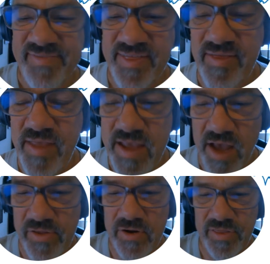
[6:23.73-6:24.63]
the
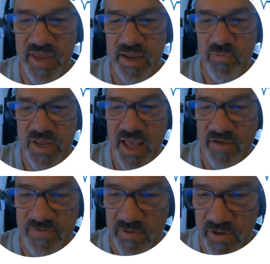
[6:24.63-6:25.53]
other thing we
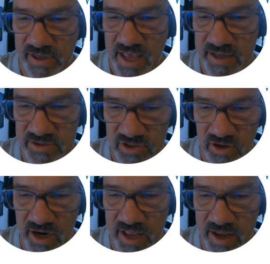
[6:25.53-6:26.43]
have to look at,
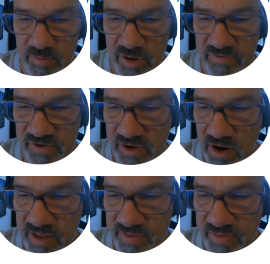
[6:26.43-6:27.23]
sorry, I had a bit of a yawn